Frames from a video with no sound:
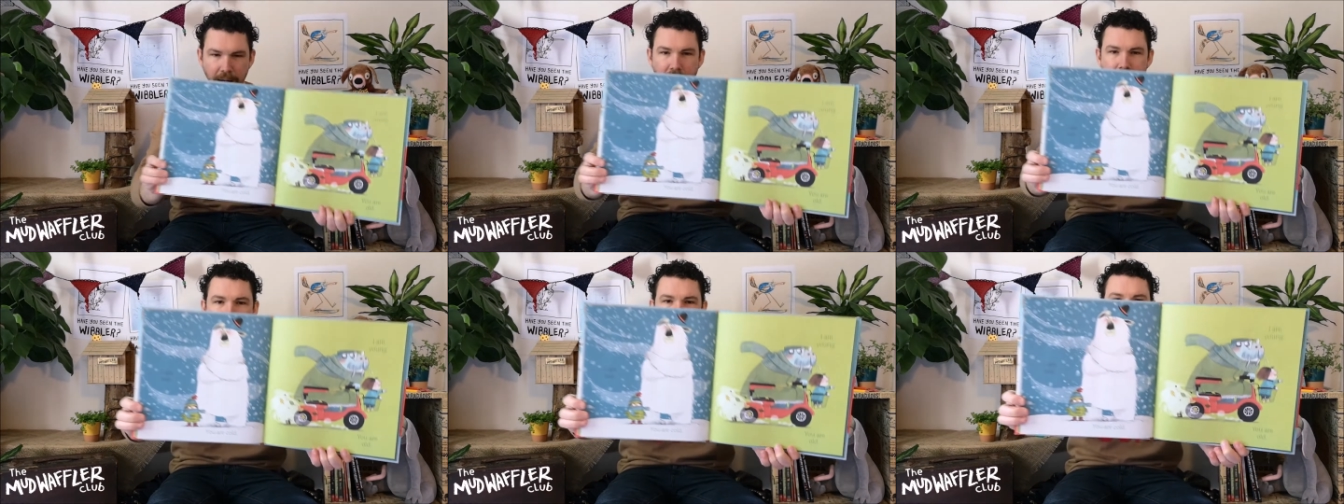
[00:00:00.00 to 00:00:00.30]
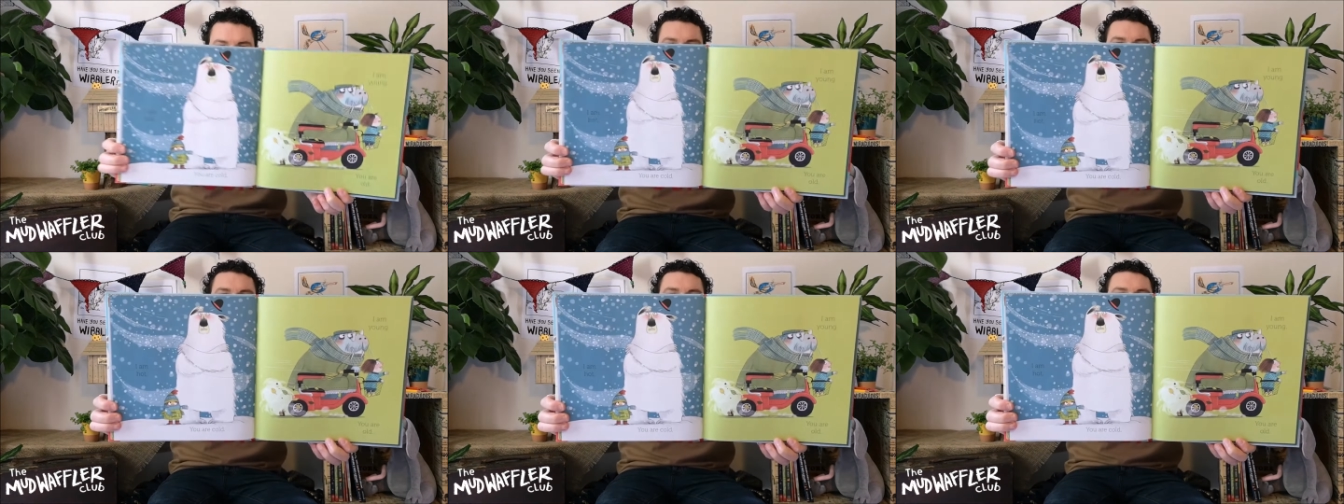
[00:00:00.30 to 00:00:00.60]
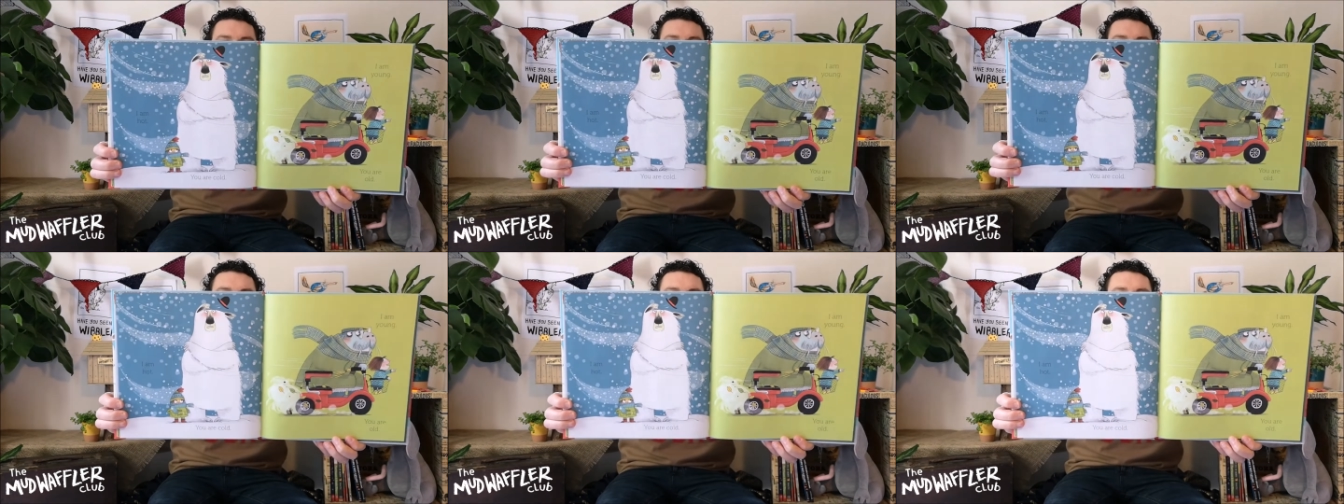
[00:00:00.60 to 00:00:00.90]
I
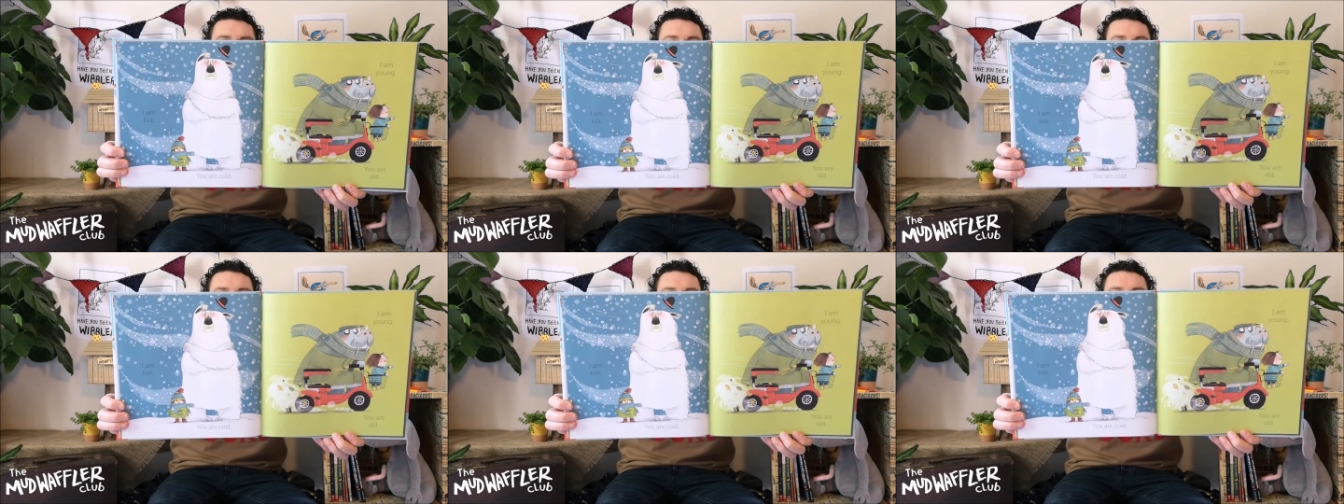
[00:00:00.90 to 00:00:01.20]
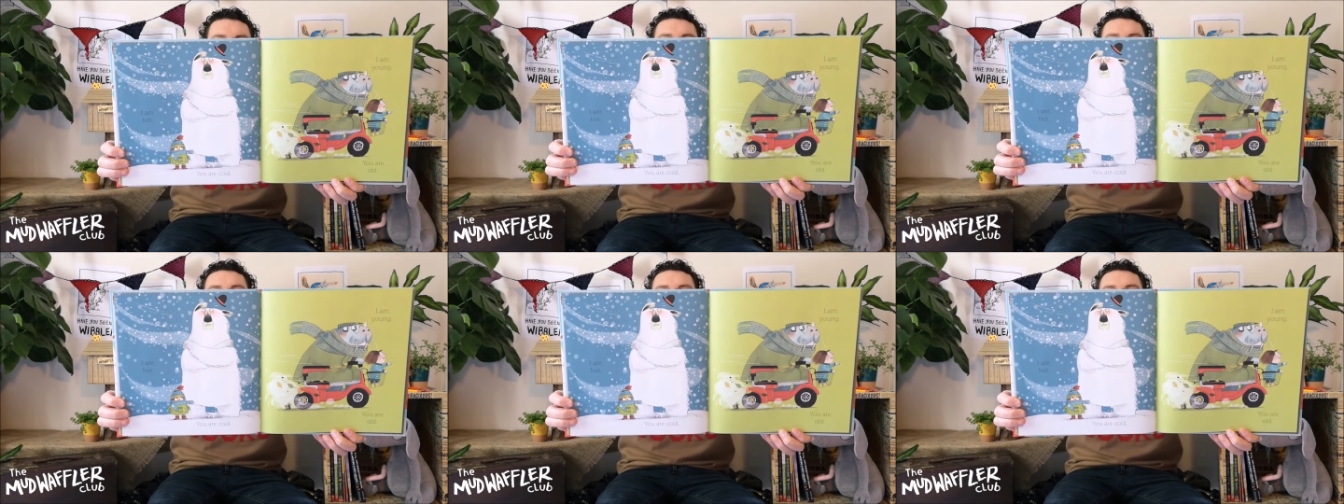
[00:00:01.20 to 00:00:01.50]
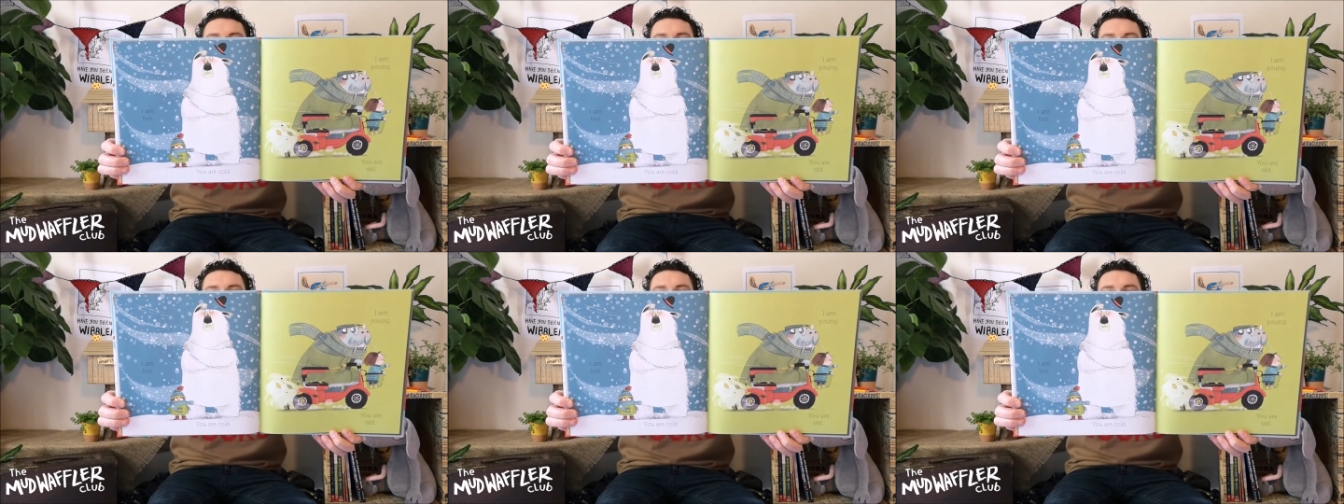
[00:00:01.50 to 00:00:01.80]
am
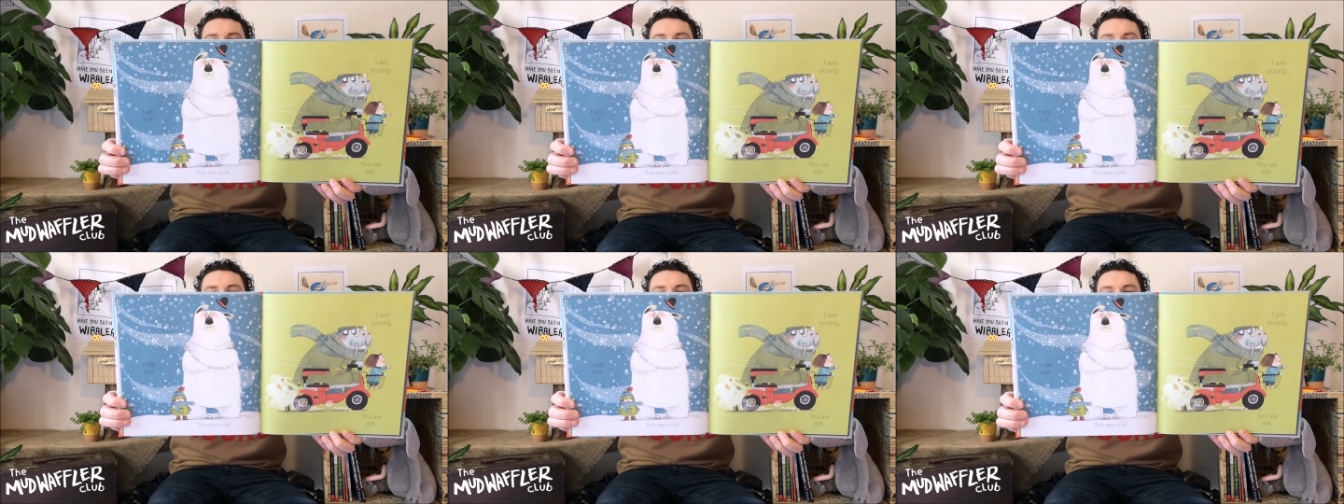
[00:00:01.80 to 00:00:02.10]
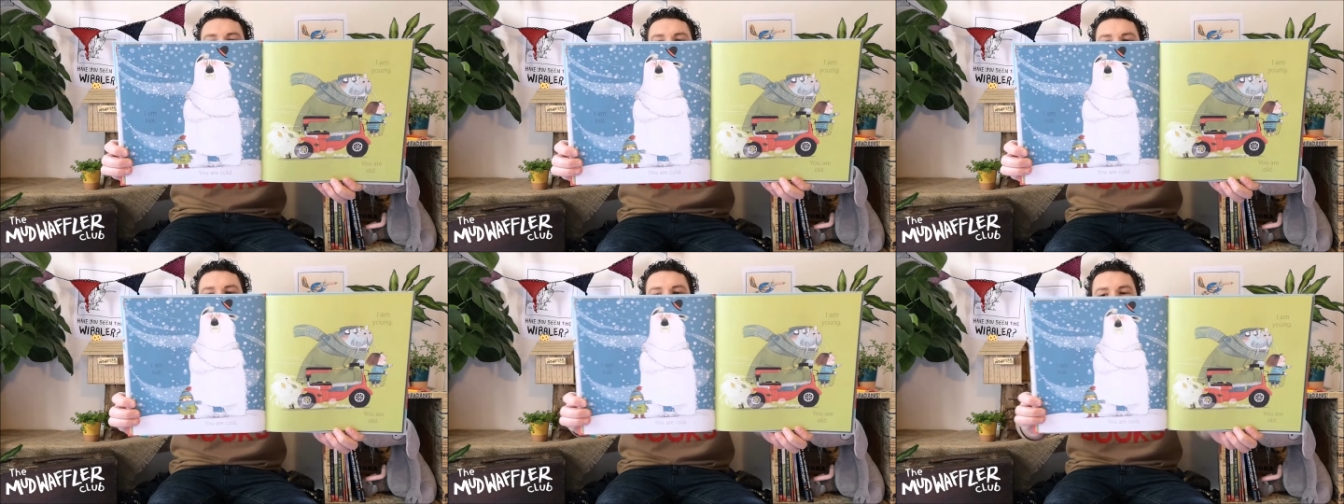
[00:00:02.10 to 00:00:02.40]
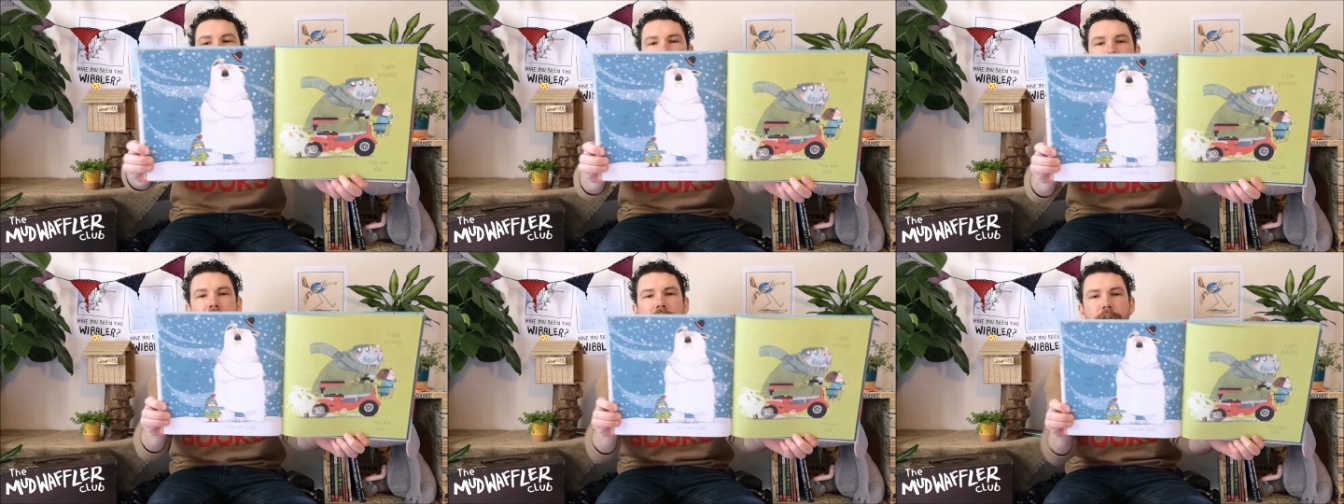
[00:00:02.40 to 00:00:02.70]
hot.
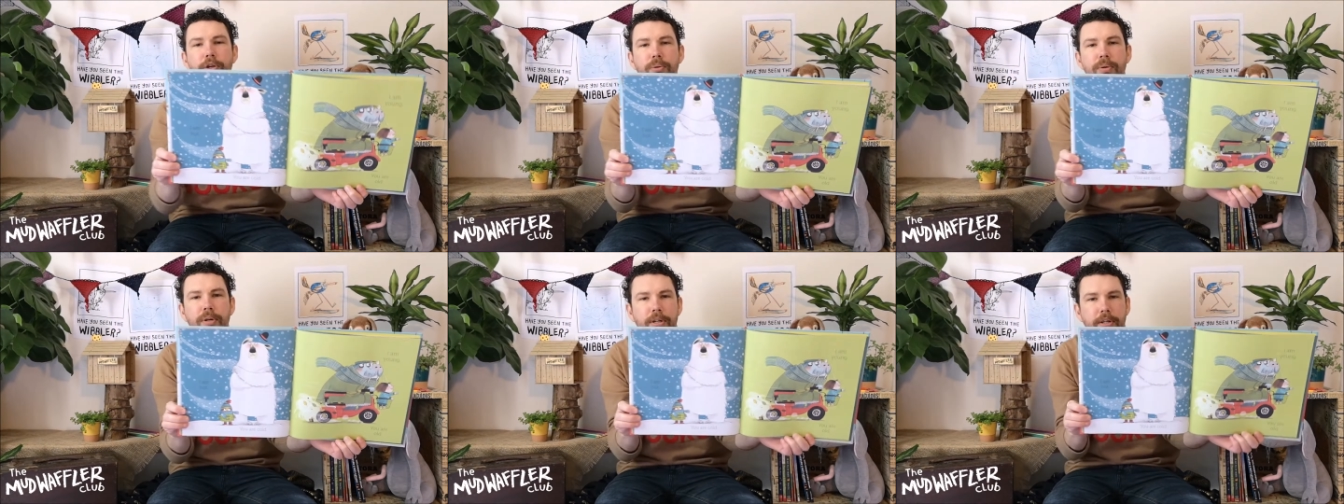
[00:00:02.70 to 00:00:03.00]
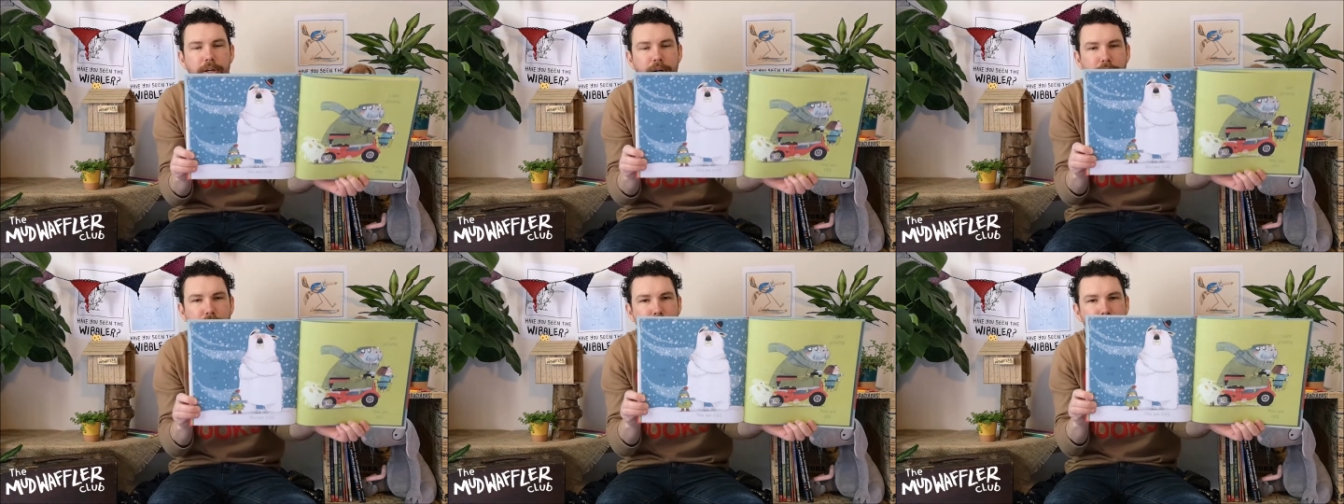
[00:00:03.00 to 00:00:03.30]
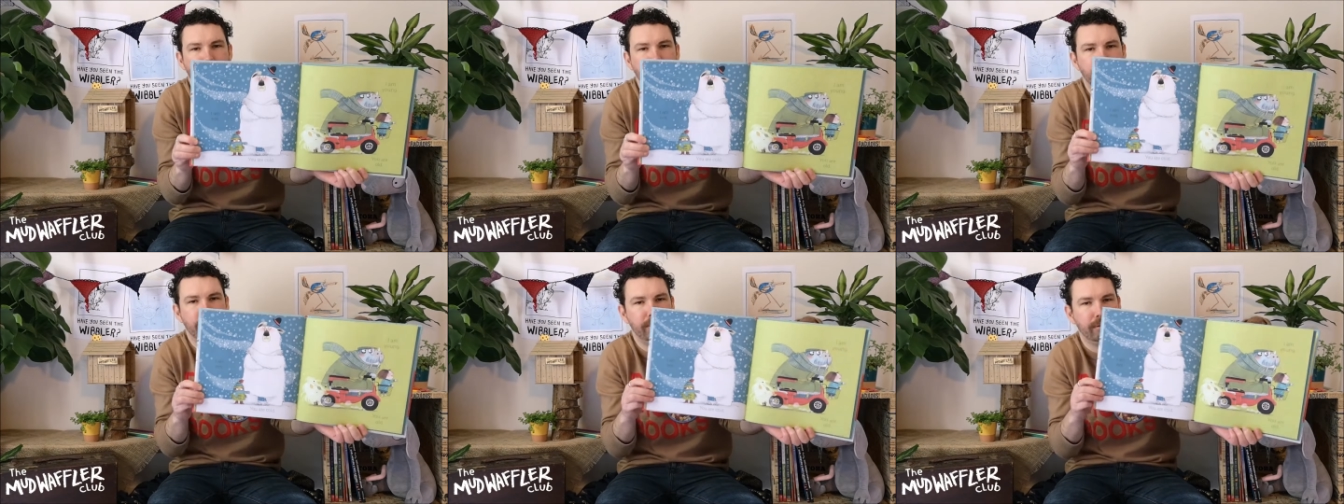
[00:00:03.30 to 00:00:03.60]
You are
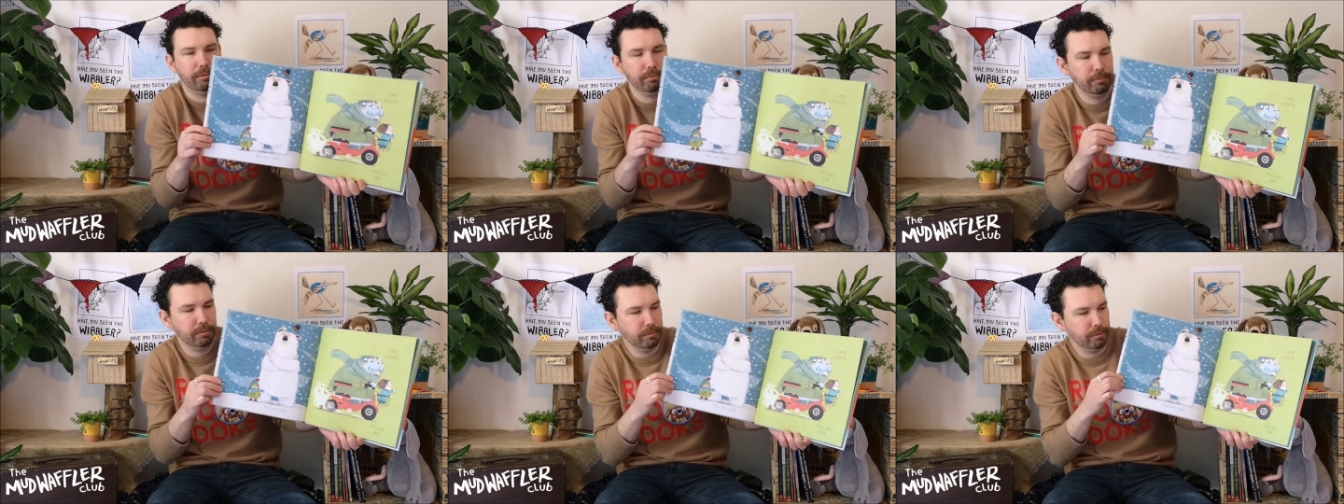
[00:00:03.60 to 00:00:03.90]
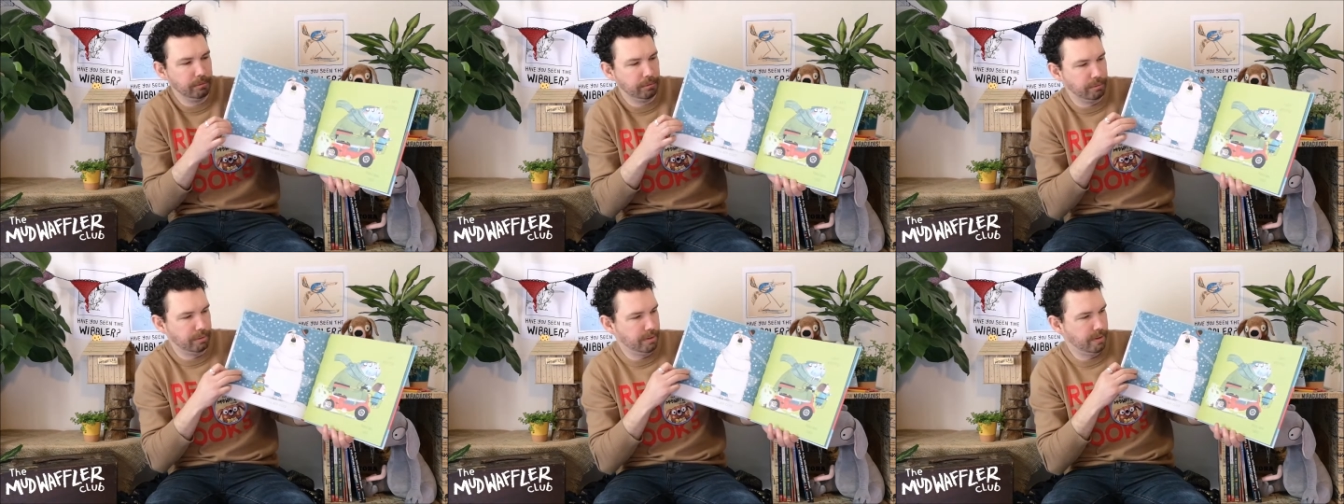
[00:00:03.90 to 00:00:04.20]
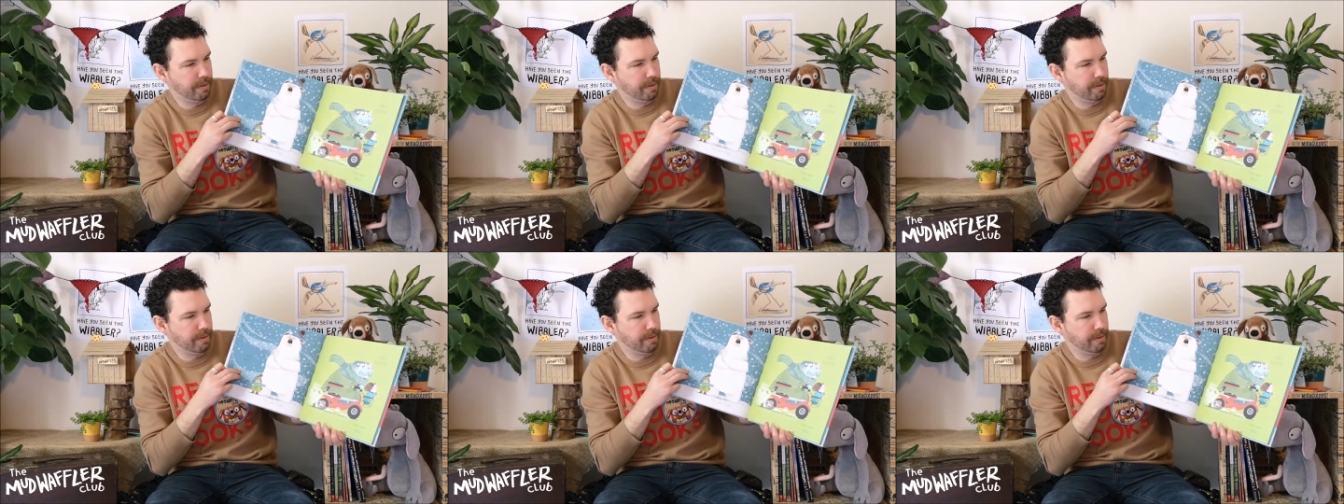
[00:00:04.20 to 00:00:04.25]
cold. Woo.